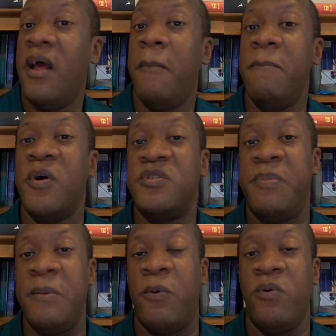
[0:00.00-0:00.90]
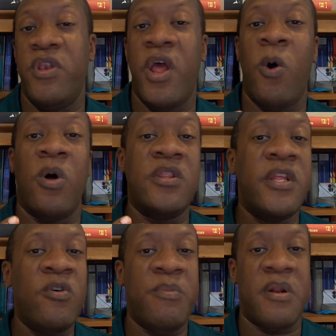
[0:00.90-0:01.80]
Most people know a
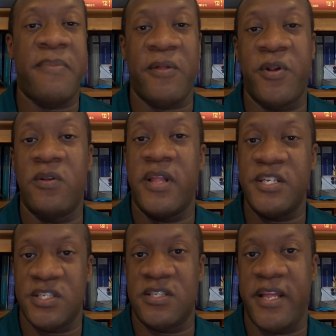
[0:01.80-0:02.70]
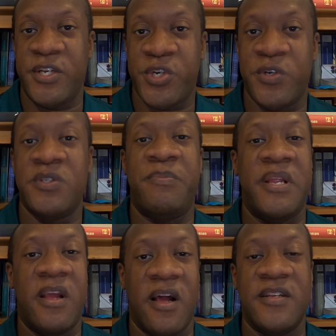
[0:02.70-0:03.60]
little bit about their legislatures
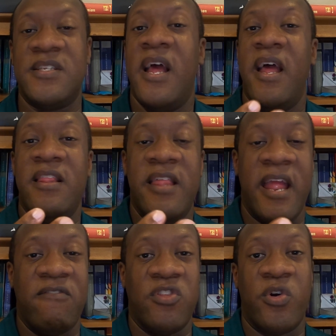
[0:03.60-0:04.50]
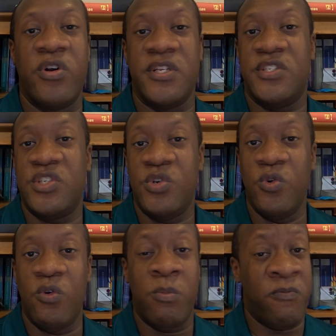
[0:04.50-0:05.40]
because they've learned in
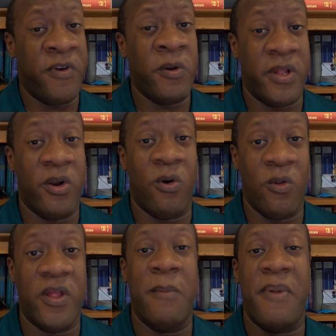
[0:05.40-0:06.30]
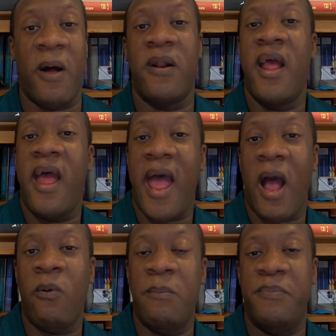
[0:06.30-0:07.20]
school fairly early about
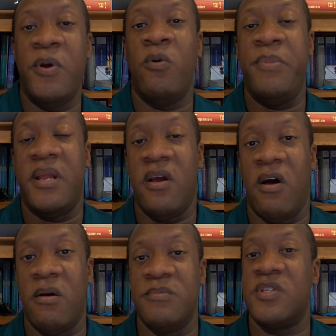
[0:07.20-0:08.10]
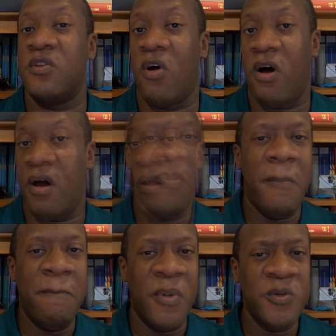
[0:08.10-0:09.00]
how a bill becomes law.
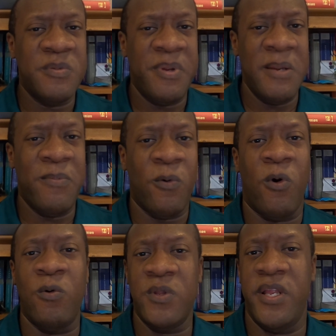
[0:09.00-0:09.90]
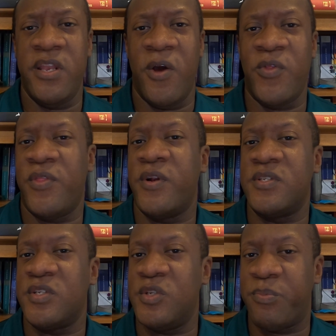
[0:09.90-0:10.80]
But most people only know that
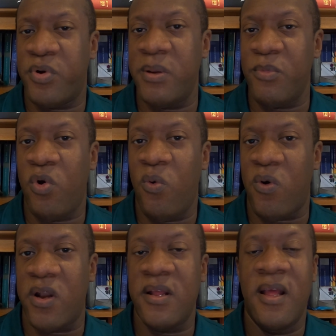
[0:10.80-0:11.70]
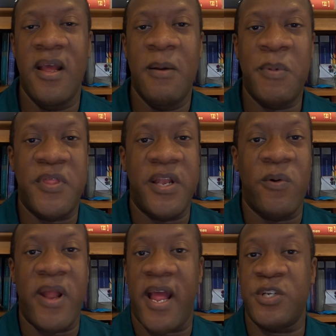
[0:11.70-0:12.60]
there's a Supreme Court, but they
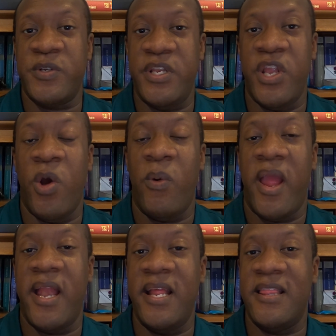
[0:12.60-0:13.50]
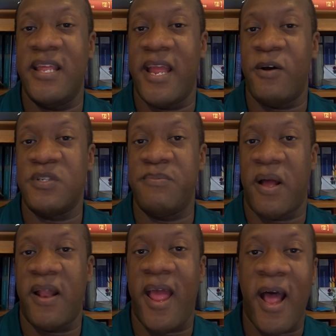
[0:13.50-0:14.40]
don't actually know anything else
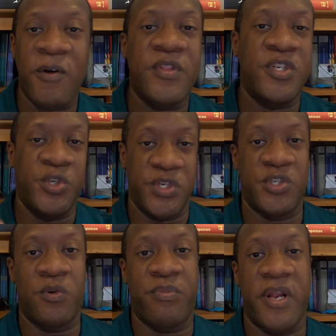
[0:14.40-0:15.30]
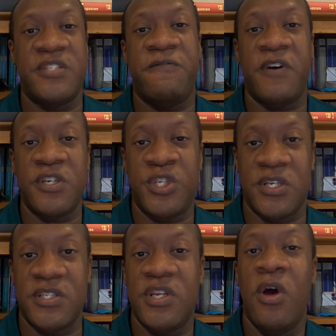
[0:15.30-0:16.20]
about how the judicial branch
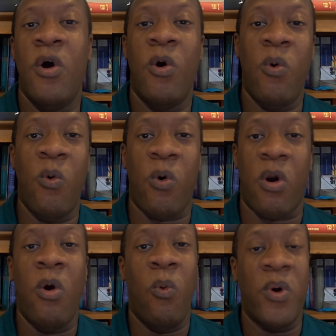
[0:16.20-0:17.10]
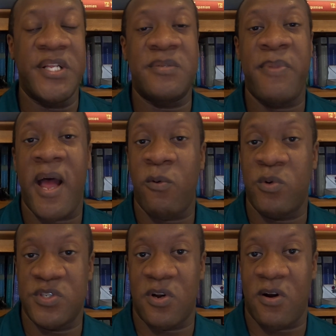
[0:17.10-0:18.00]
functions or what its
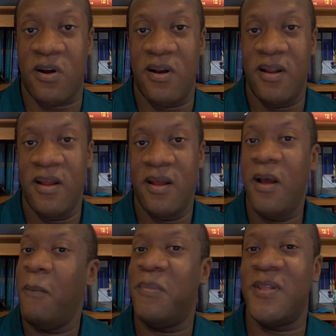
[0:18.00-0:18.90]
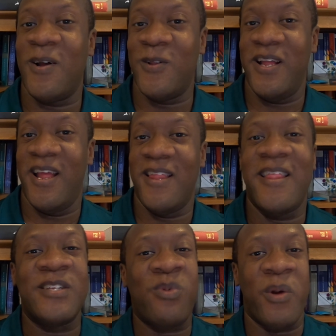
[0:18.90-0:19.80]
powers are. But luckily,
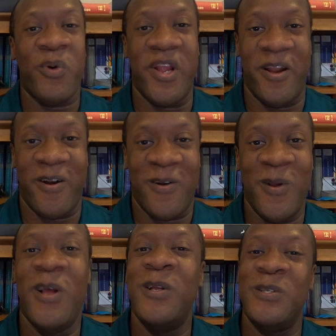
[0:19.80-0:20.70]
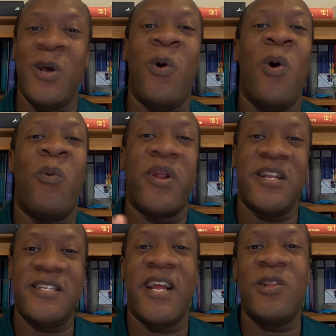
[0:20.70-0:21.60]
that's why we're here. So, we're
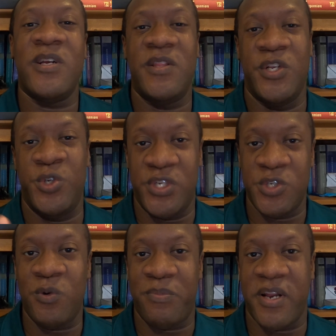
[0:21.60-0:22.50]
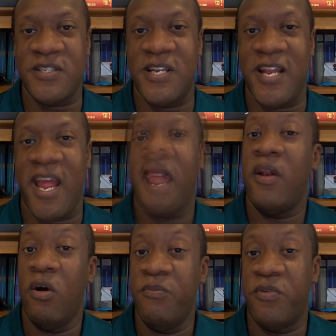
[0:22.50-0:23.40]
going to take a look at the judicial branch today,
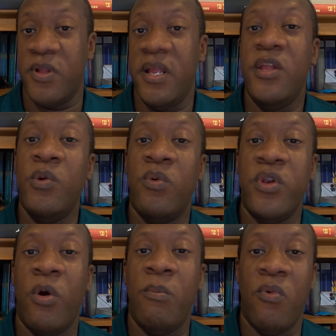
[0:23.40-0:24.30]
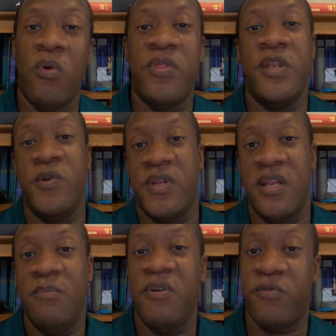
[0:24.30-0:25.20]
and hopefully you will know more than you
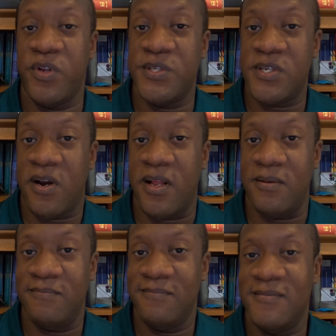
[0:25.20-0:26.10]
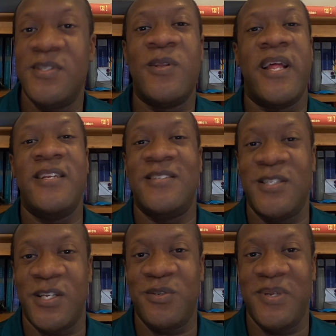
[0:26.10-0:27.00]
did before you started. So ladies and
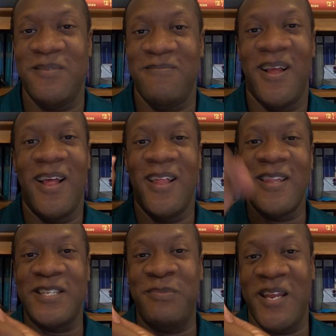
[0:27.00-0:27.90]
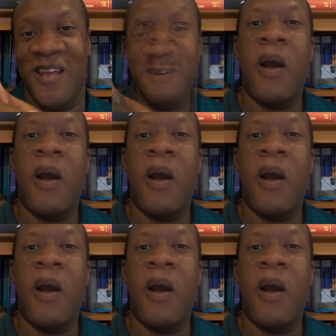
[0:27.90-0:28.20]
gentlemen, let's begin.